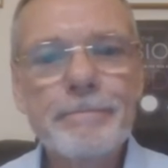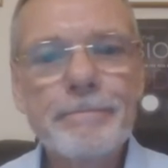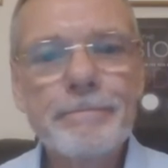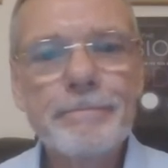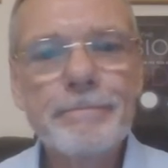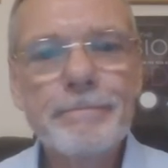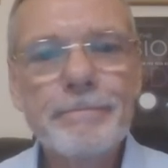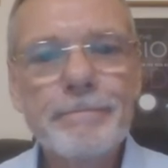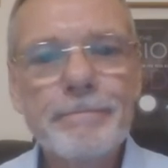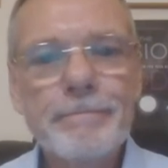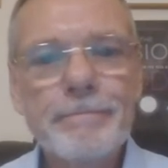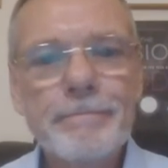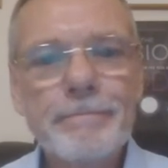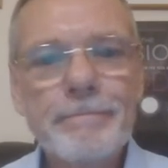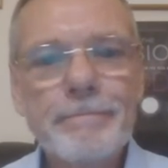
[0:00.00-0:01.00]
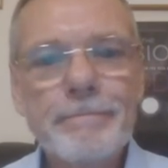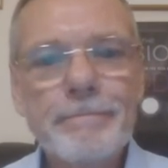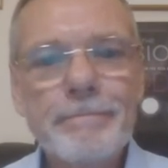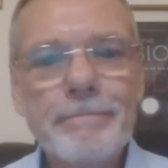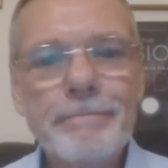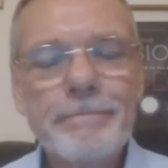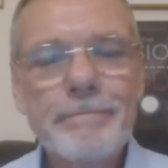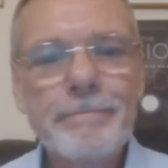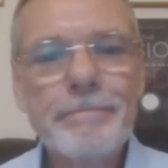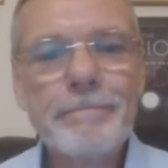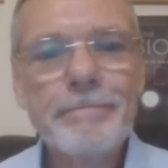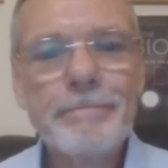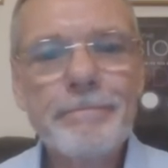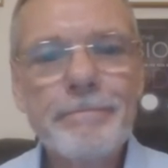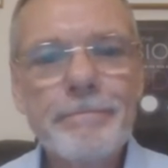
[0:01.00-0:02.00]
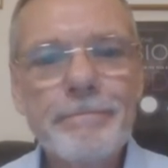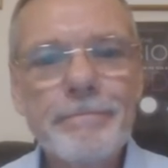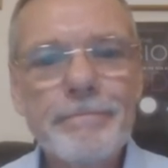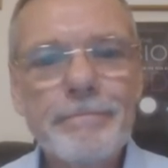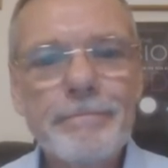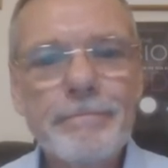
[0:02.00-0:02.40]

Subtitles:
(not speaking)